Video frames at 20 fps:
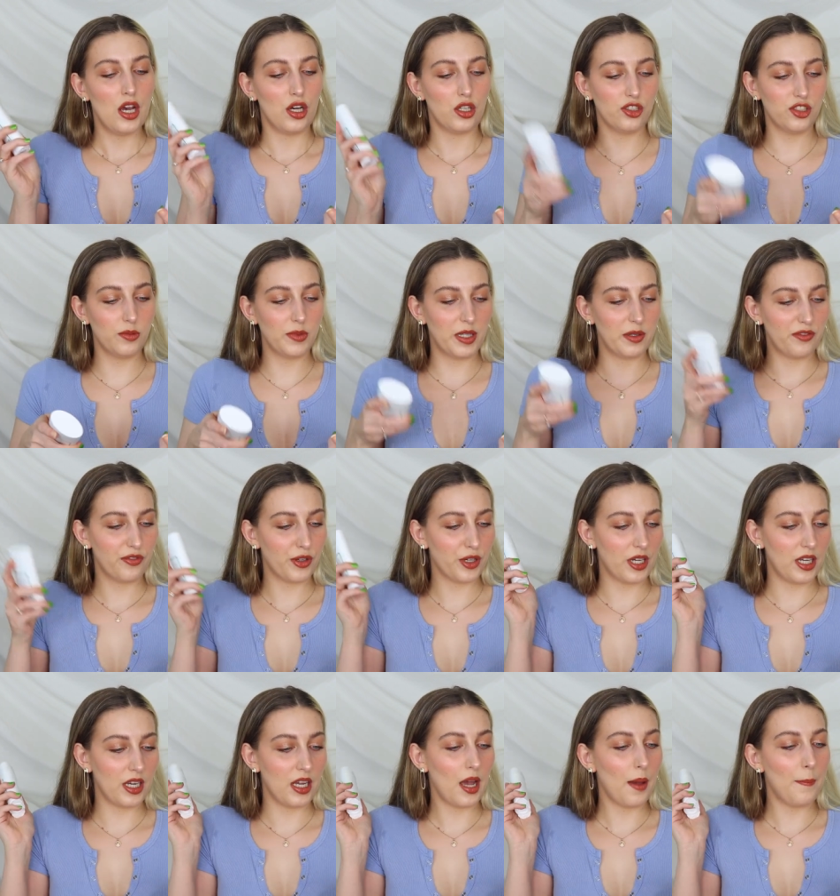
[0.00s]
Aluminum
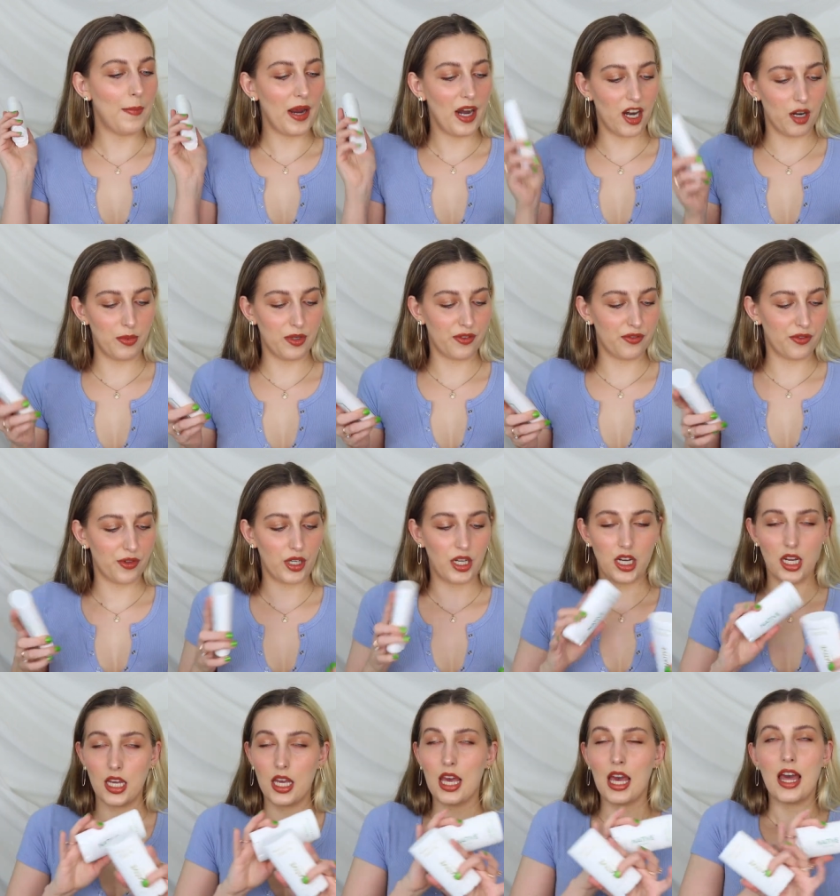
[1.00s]
free, paraben
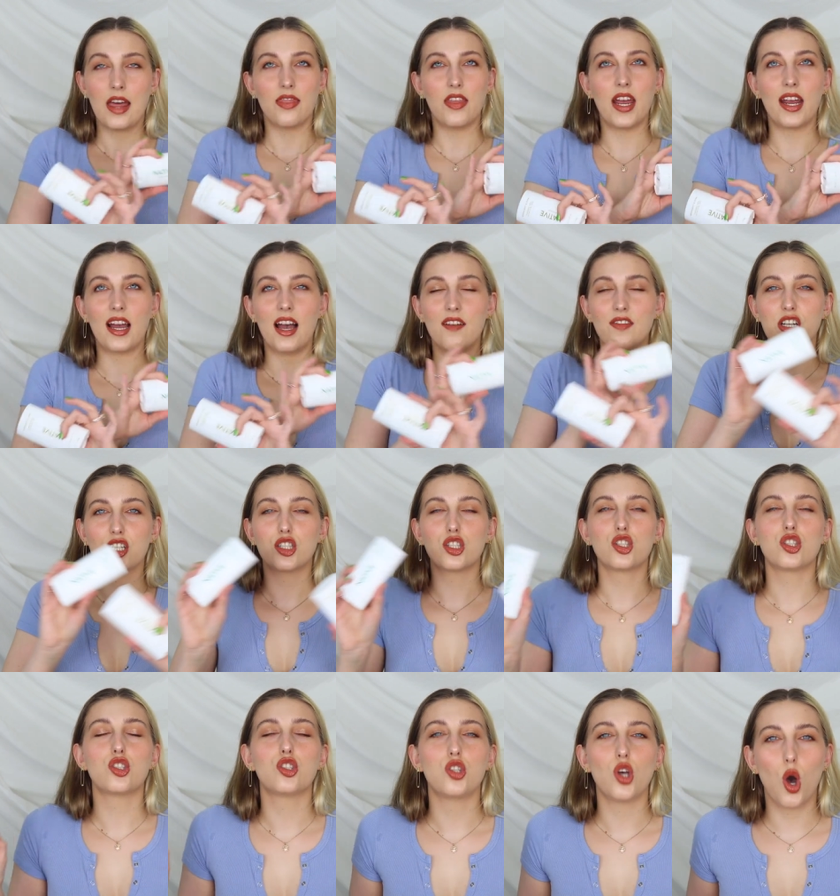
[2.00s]
free. They have
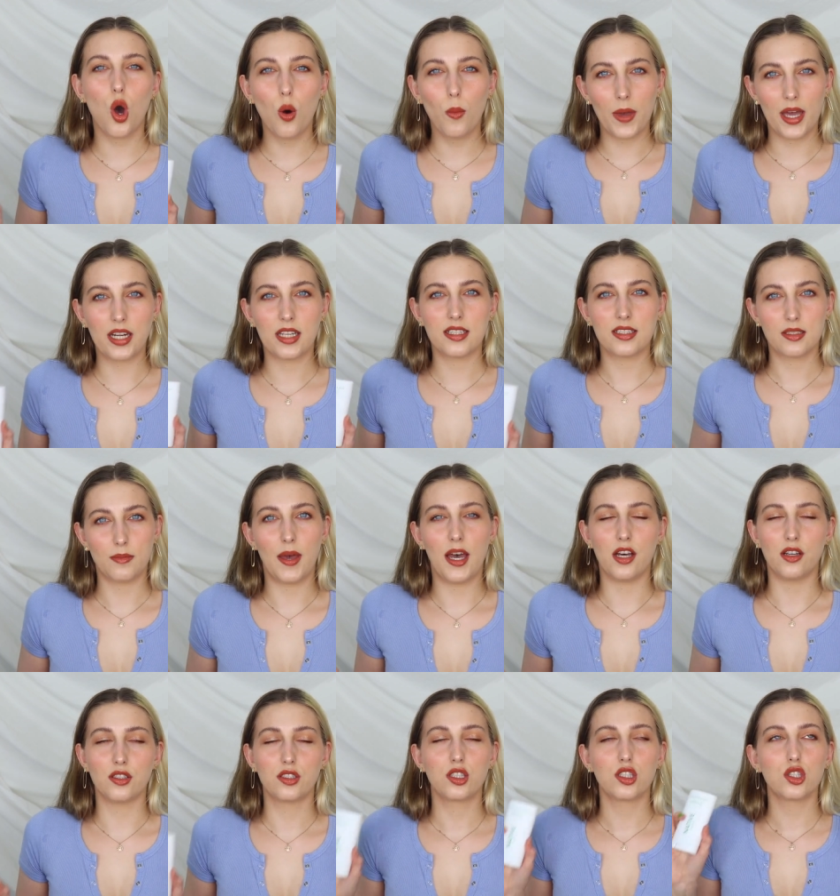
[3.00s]
so many
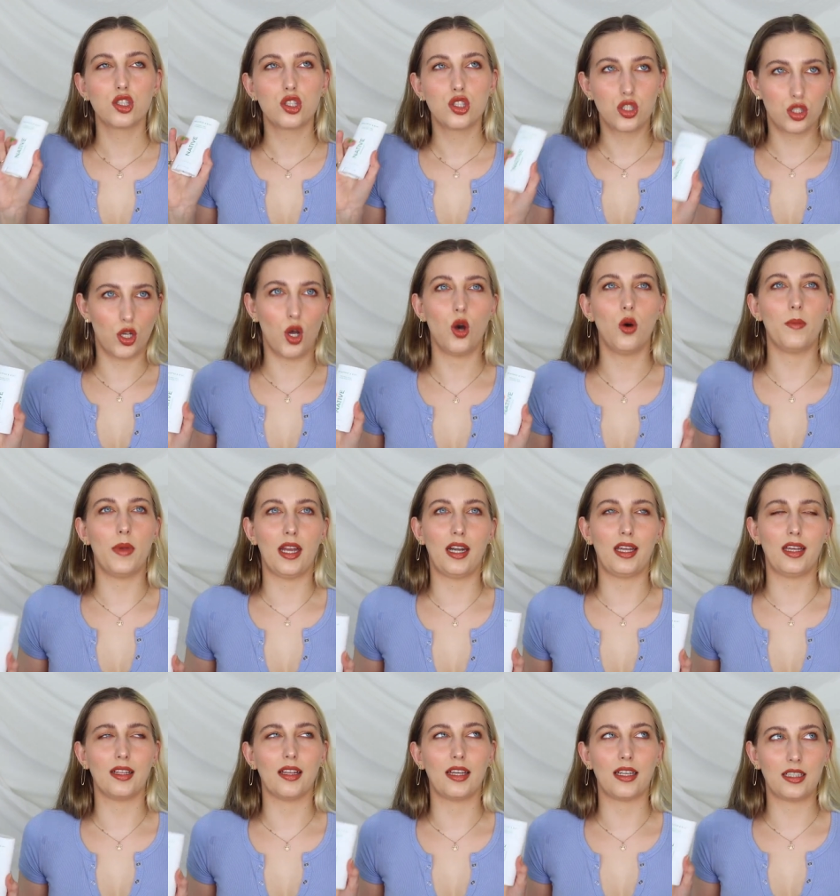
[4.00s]
smells, so
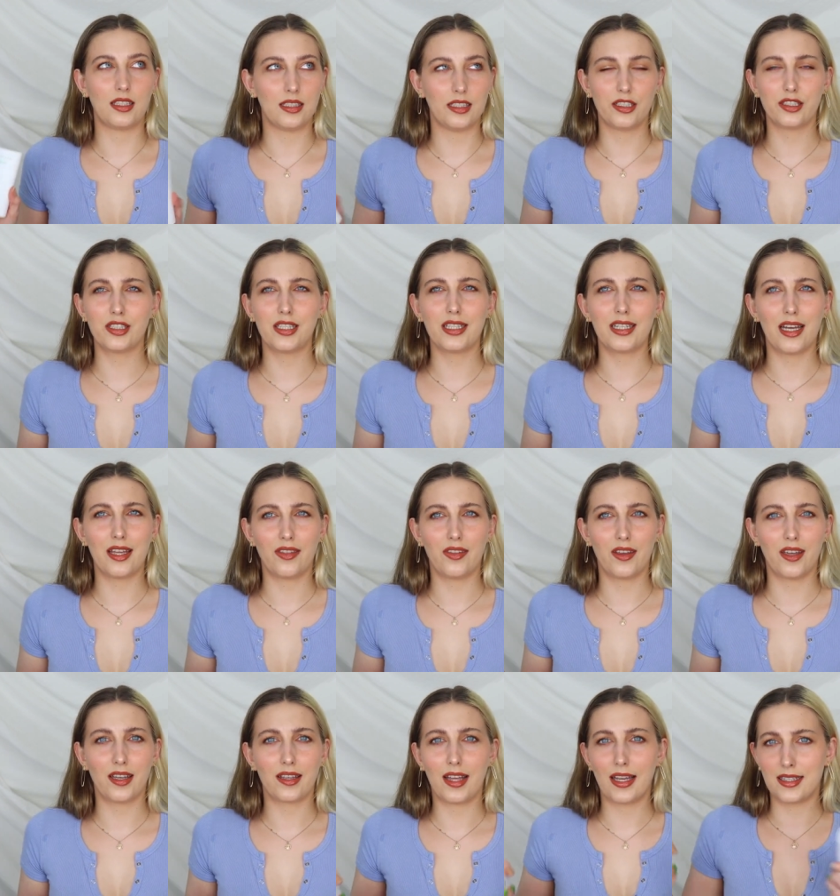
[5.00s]
many, like literally I
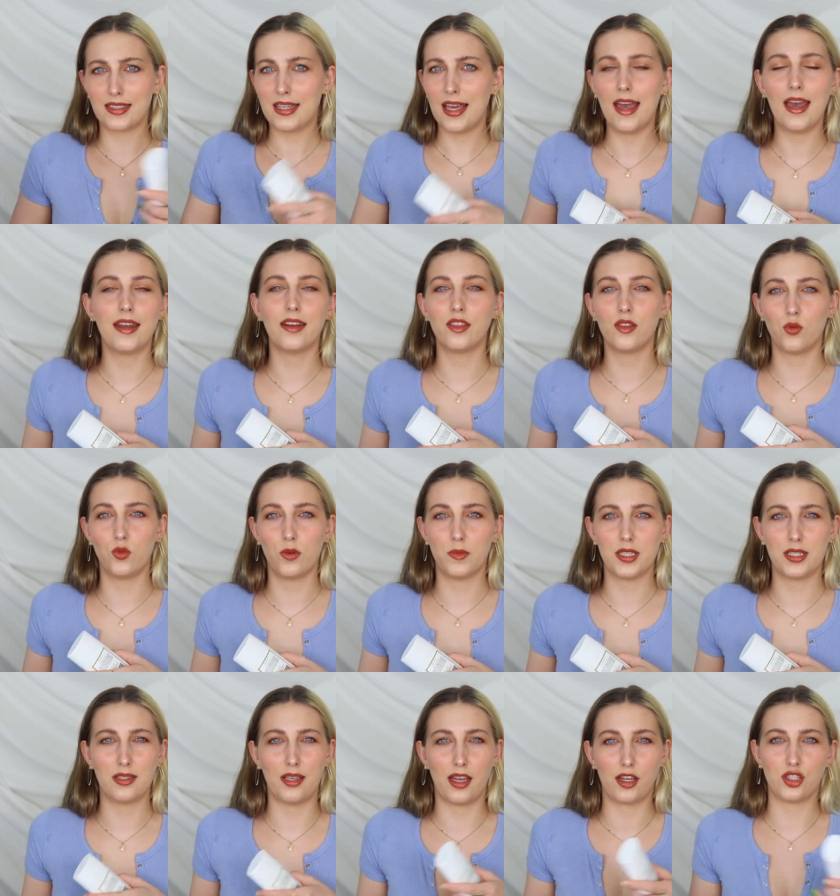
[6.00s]
think like 10 in the
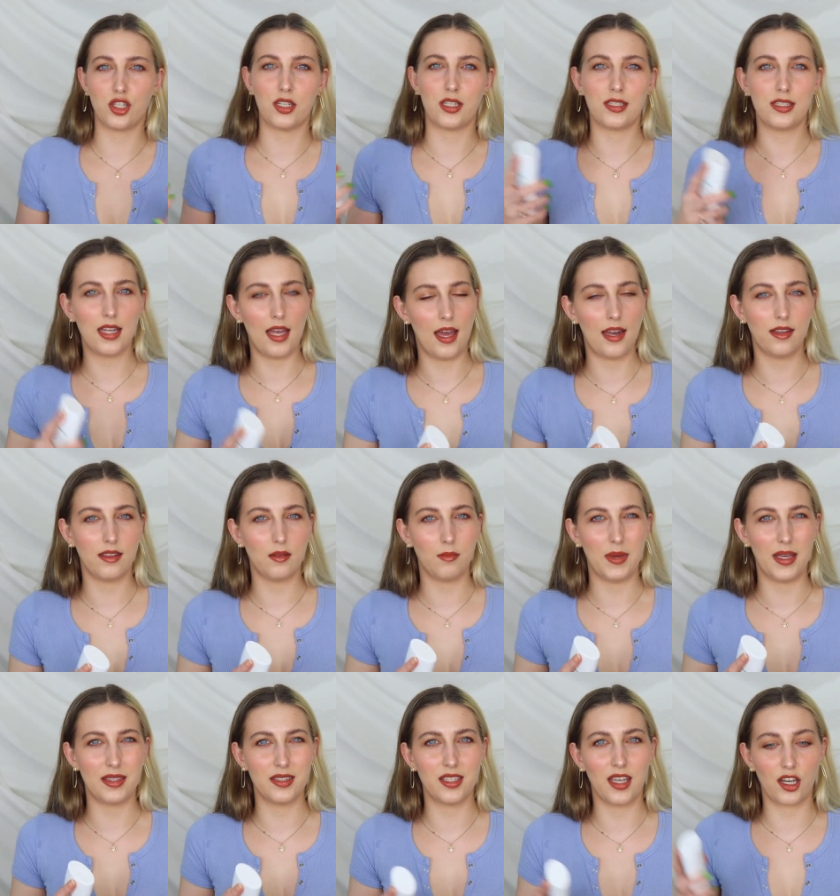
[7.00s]
women's section and 10 in the
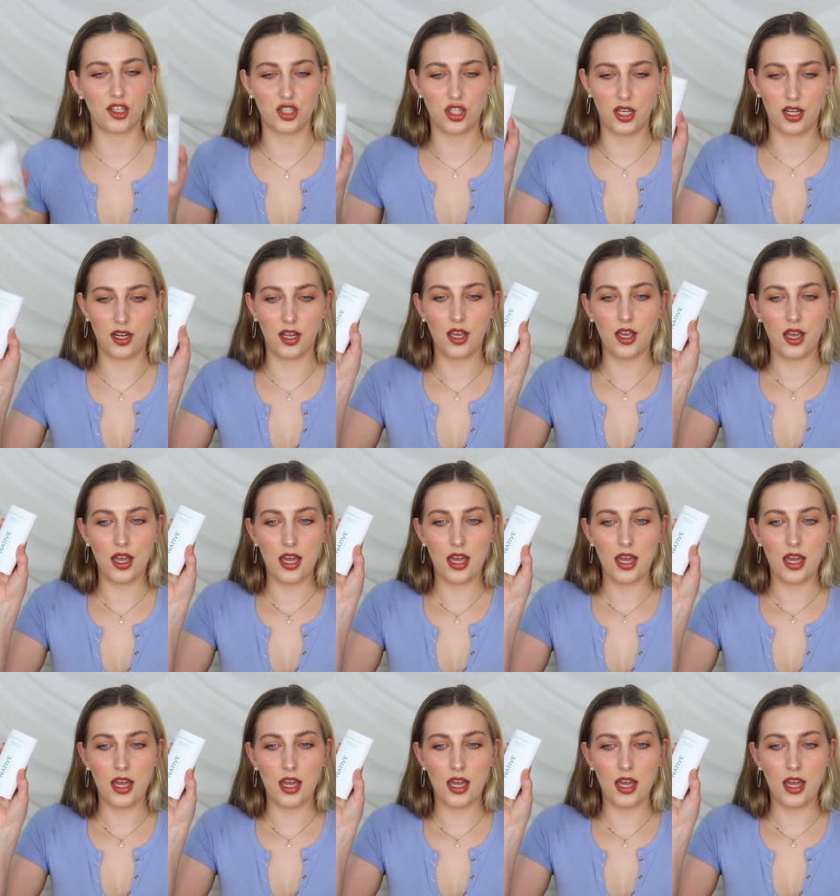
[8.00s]
men's section.